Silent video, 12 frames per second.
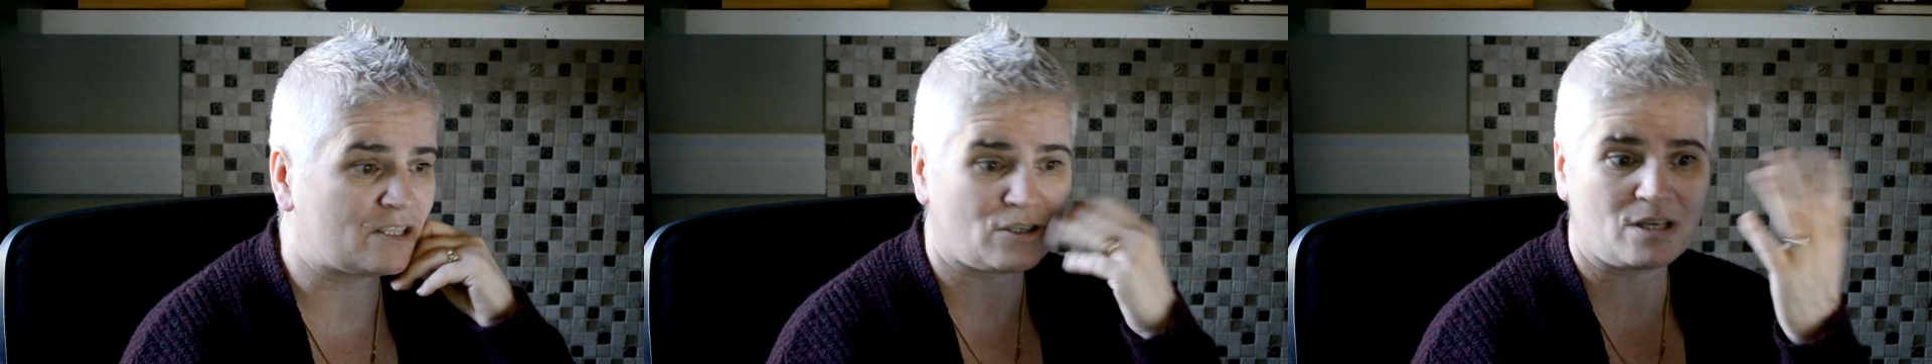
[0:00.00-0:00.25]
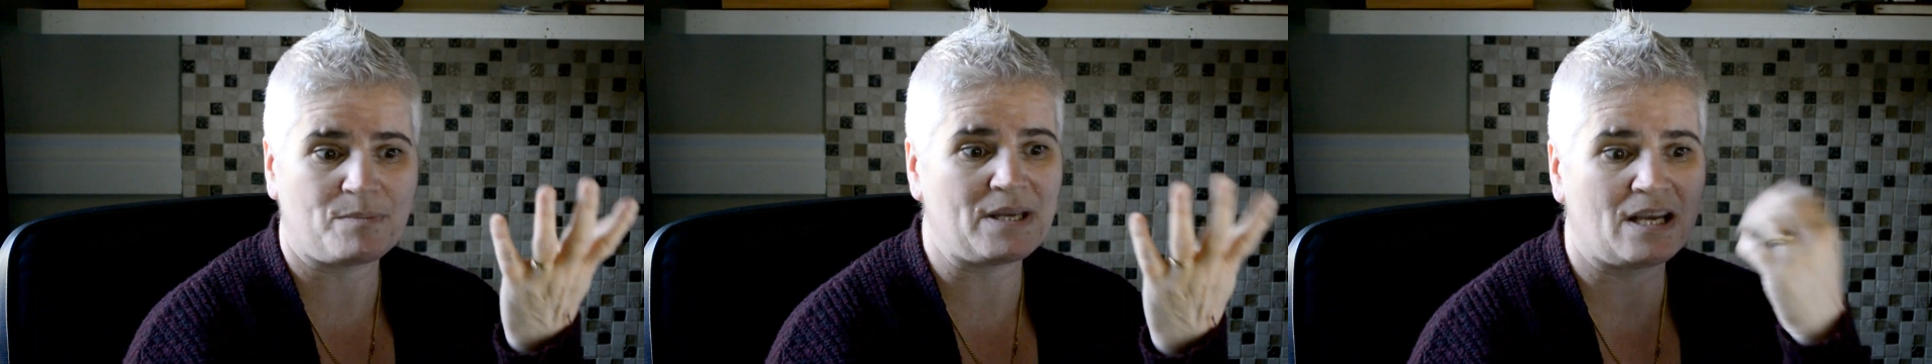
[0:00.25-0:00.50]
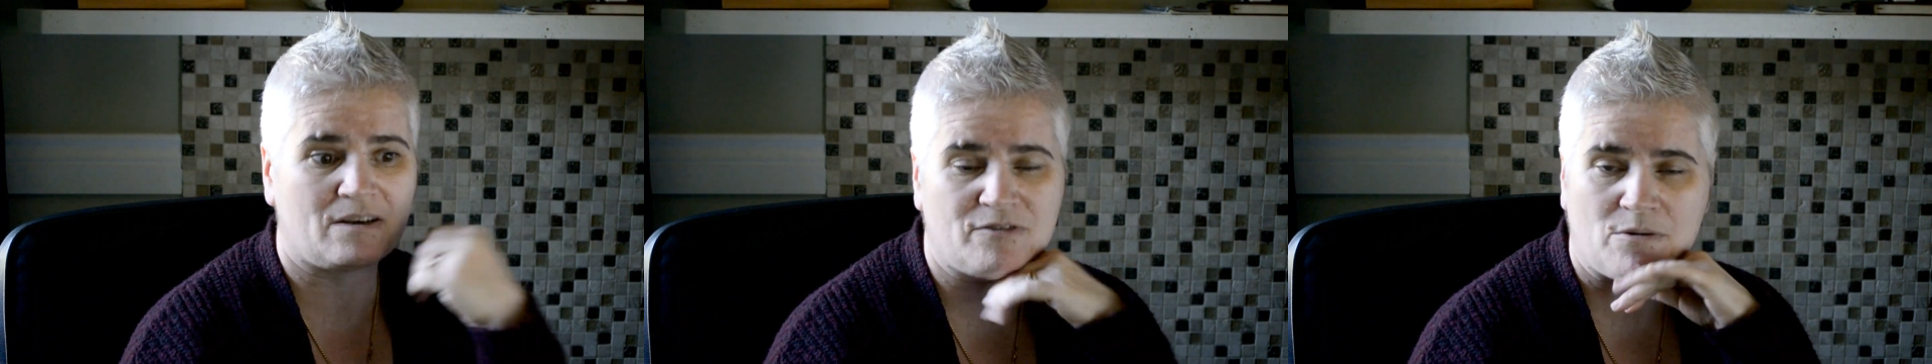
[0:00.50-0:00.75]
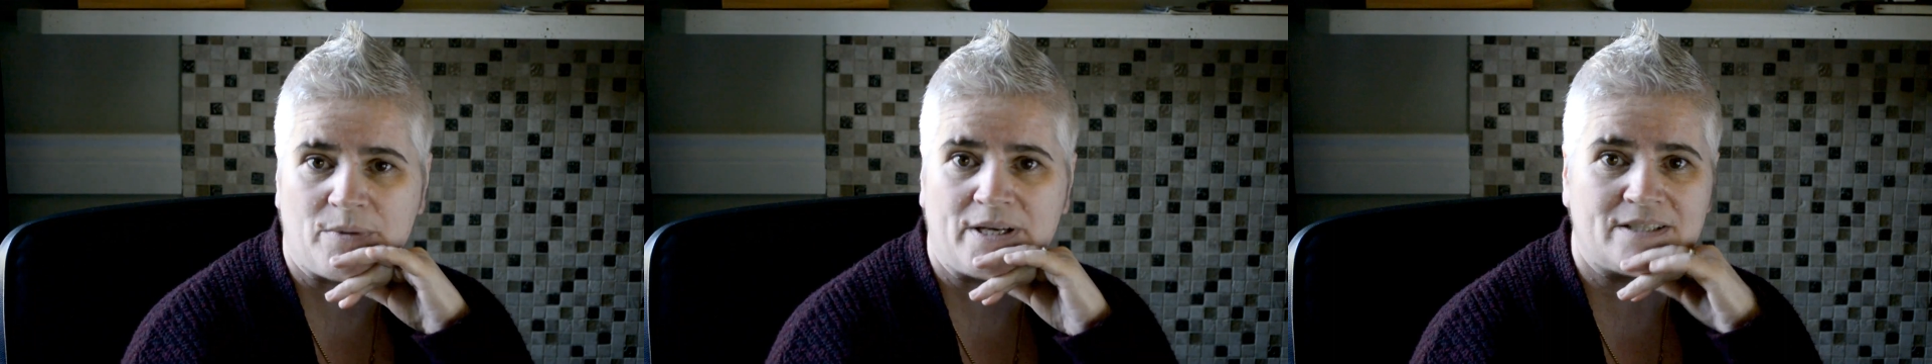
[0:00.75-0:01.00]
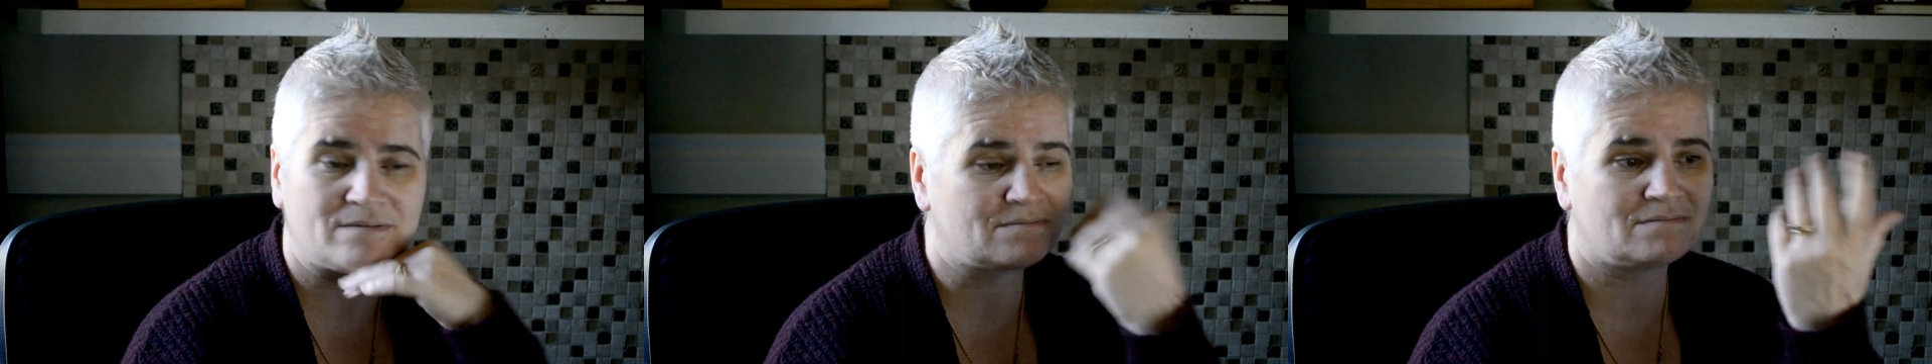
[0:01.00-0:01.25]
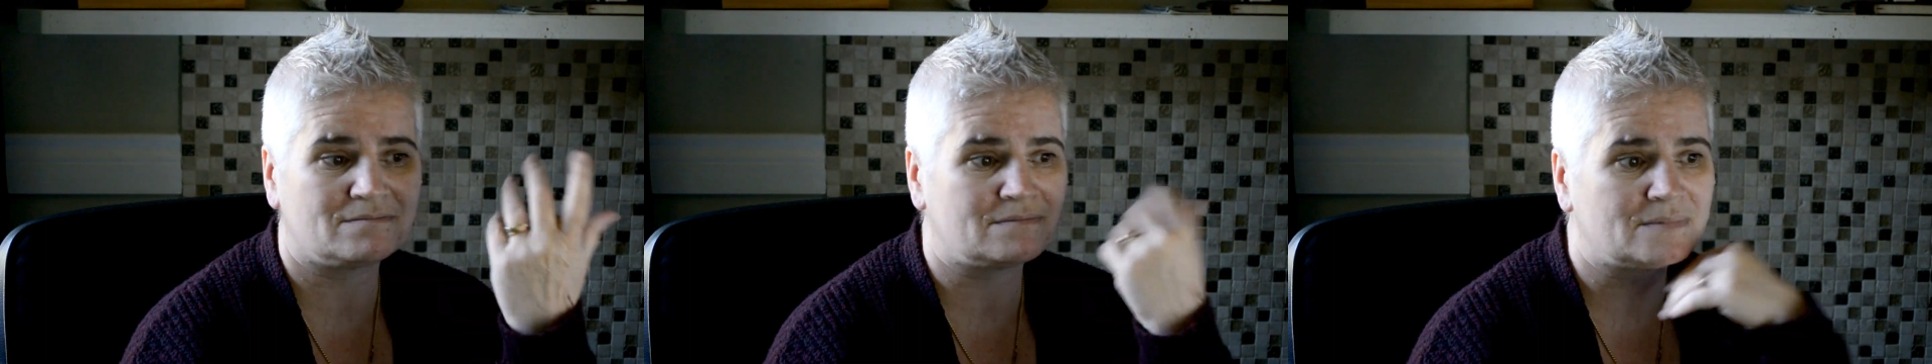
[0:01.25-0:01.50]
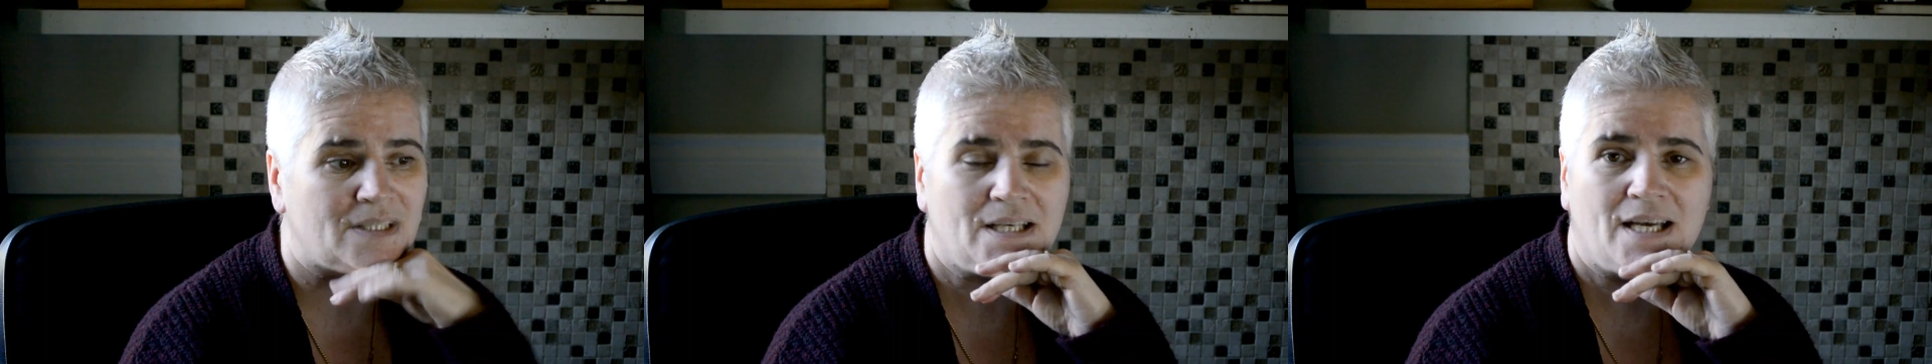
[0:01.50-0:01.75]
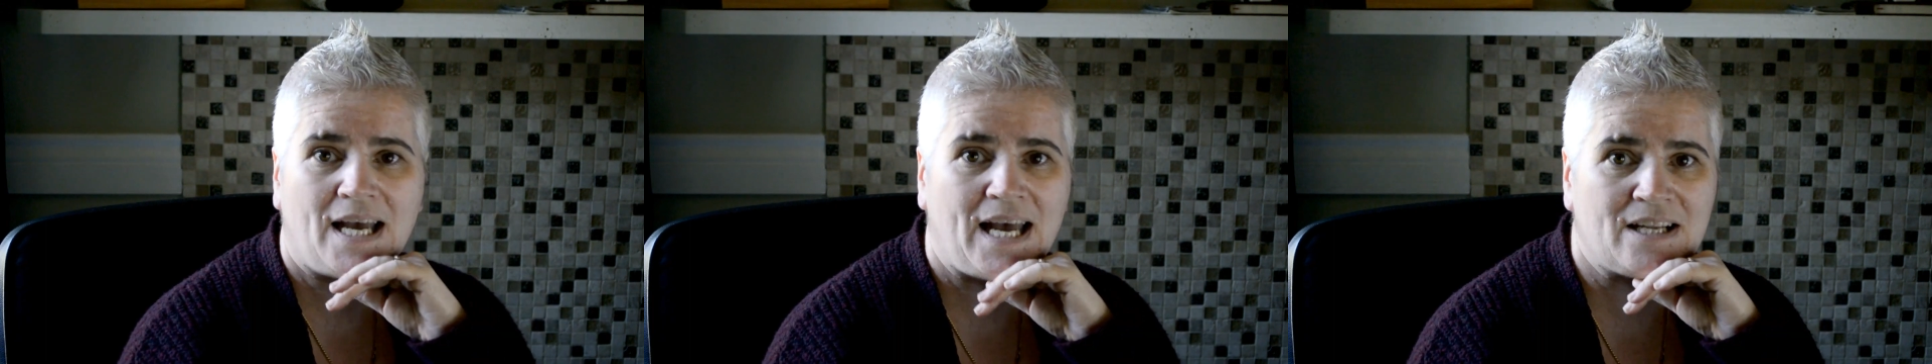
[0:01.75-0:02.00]
Look at me, I've got my
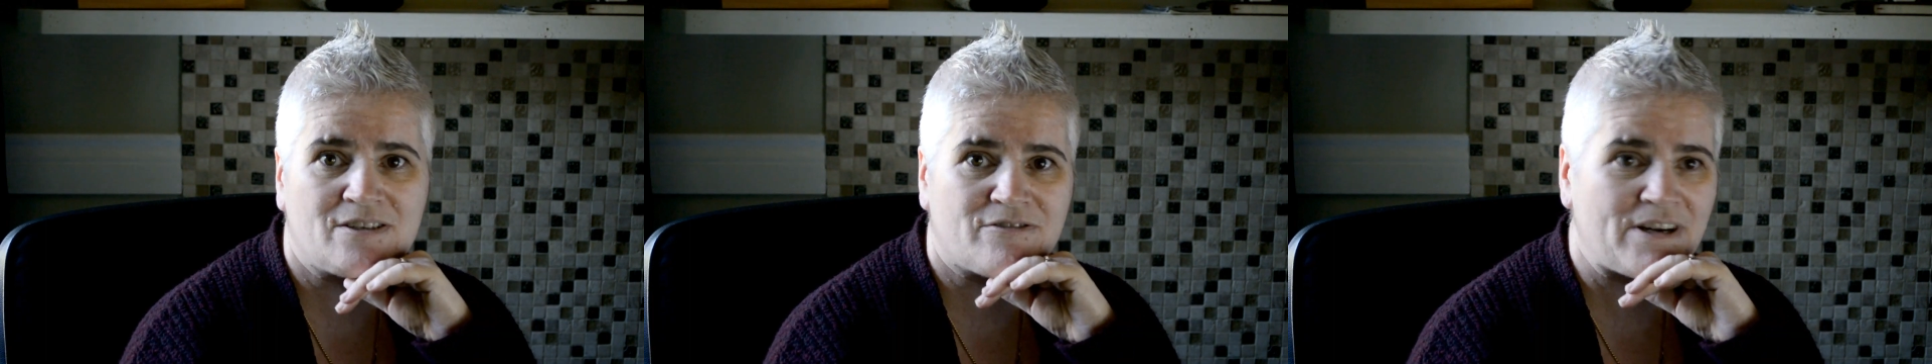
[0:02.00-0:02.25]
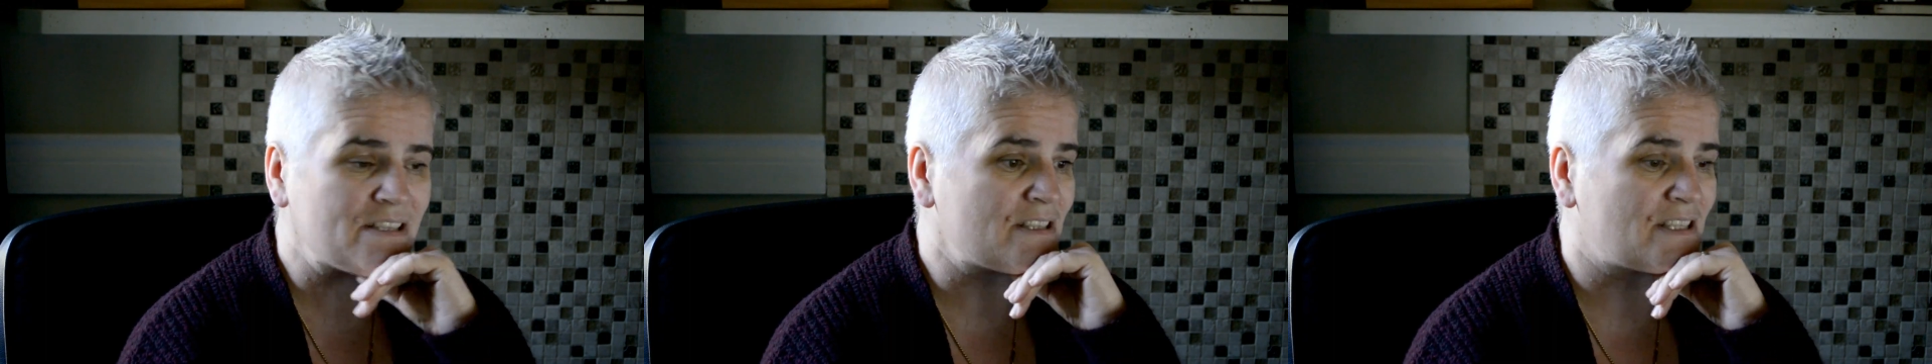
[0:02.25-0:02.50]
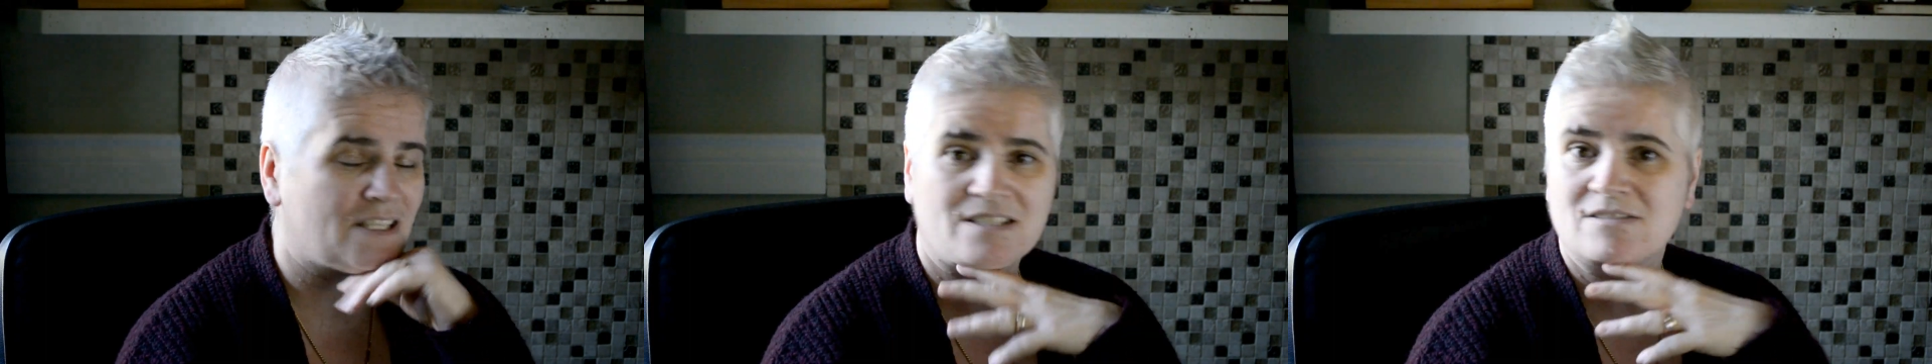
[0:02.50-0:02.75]
hand rested